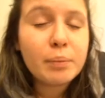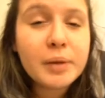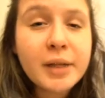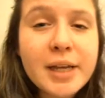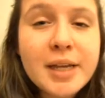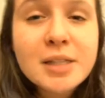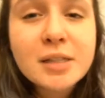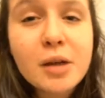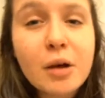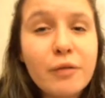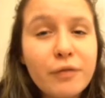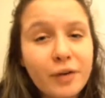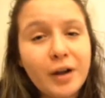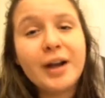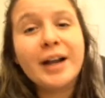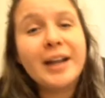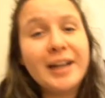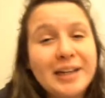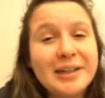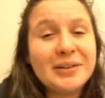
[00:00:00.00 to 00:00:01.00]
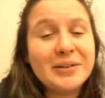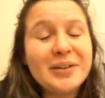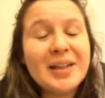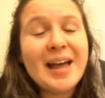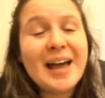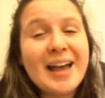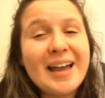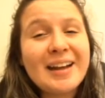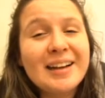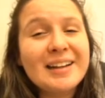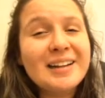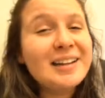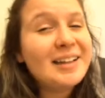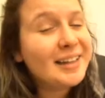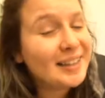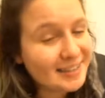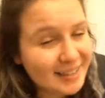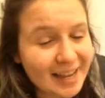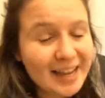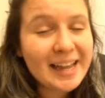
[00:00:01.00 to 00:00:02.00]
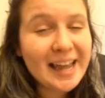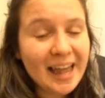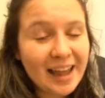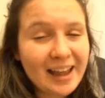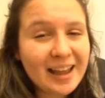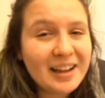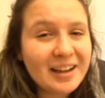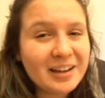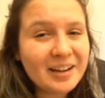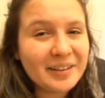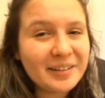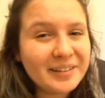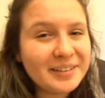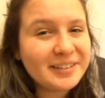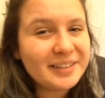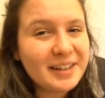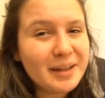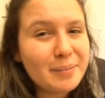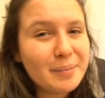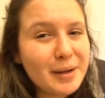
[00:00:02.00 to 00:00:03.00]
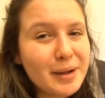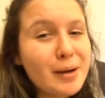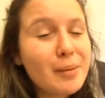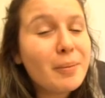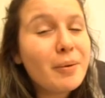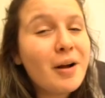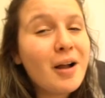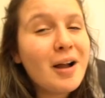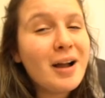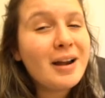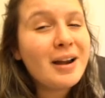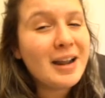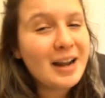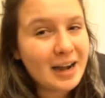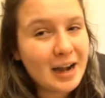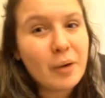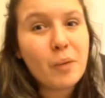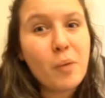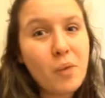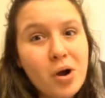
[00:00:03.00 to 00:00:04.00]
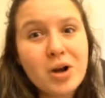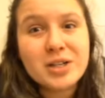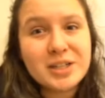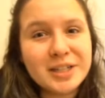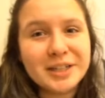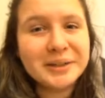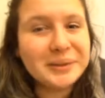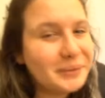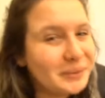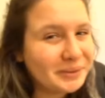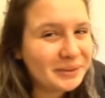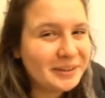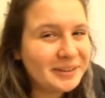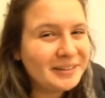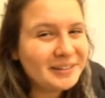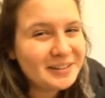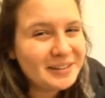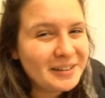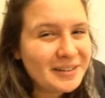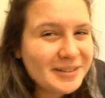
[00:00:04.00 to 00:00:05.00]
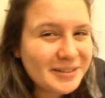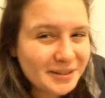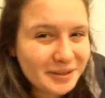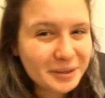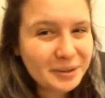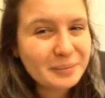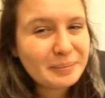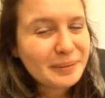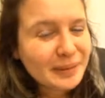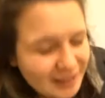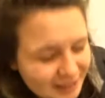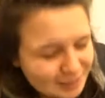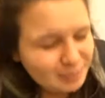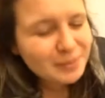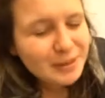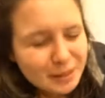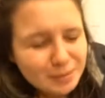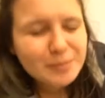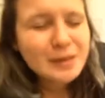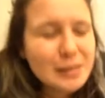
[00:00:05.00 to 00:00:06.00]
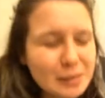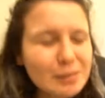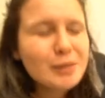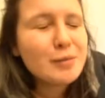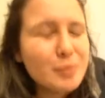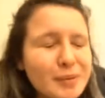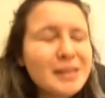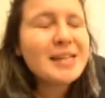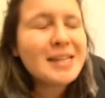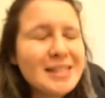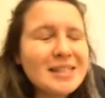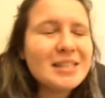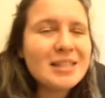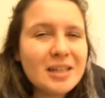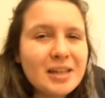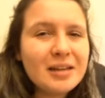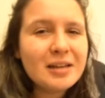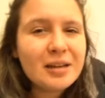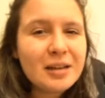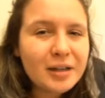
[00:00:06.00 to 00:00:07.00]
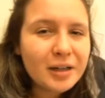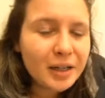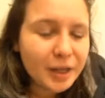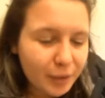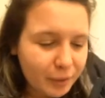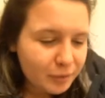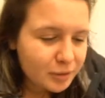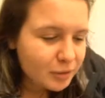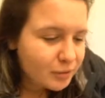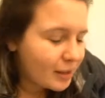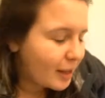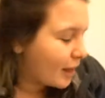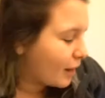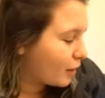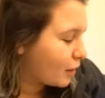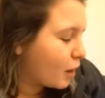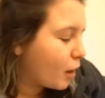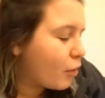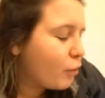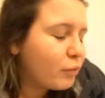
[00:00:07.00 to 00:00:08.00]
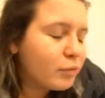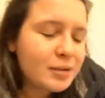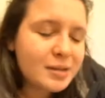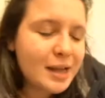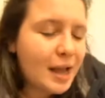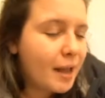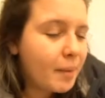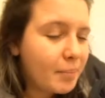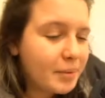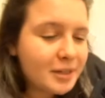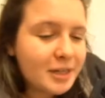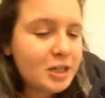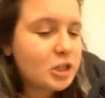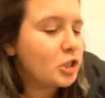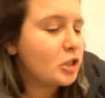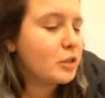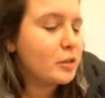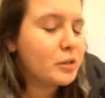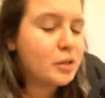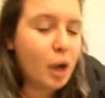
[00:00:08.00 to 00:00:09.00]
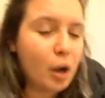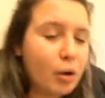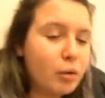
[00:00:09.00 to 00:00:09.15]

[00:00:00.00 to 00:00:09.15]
Quick little sneak peek, I just finished packing all of my stuff, and this black bag almost broke the zipper, and then I zipped it back and fixed it.